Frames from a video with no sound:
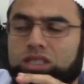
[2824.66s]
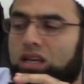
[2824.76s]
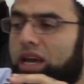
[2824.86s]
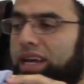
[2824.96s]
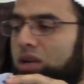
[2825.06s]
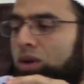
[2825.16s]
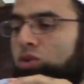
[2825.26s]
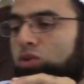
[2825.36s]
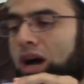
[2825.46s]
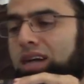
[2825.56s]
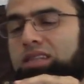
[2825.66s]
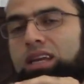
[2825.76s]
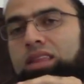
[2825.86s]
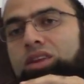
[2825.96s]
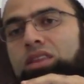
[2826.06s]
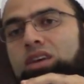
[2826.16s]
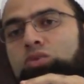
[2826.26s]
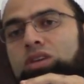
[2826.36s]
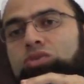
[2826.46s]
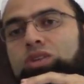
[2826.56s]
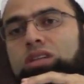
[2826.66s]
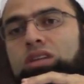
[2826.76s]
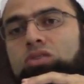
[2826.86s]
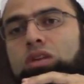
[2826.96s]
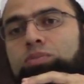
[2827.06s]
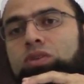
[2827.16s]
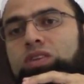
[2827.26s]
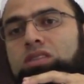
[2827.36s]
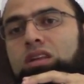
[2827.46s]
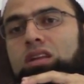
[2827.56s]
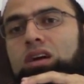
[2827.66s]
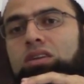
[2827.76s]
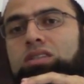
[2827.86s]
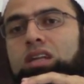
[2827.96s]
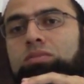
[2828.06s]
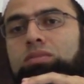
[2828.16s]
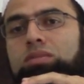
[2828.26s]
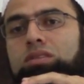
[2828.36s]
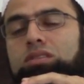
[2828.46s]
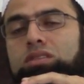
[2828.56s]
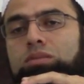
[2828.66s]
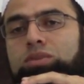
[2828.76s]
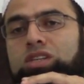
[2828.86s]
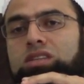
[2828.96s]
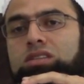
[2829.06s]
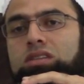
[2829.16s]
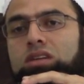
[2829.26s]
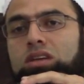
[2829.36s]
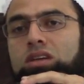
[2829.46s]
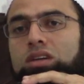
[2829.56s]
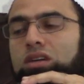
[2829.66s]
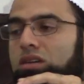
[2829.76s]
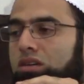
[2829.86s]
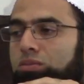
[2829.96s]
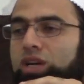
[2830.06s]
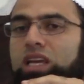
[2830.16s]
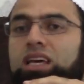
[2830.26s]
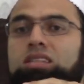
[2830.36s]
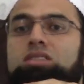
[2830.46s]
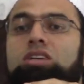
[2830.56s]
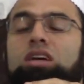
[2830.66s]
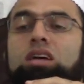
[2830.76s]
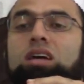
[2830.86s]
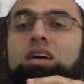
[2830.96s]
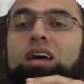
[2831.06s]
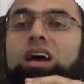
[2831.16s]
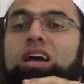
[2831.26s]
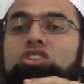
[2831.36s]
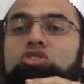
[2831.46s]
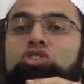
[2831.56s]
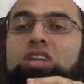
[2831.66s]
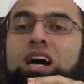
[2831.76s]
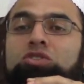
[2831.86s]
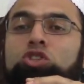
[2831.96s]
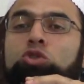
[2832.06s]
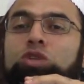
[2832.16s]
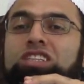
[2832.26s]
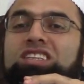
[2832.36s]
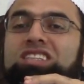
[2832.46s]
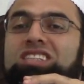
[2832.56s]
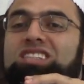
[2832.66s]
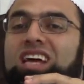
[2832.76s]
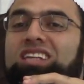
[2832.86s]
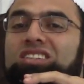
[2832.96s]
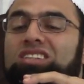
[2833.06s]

Anyone who has anything that was written in the Prophet presence, bring it and you should have two witnesses that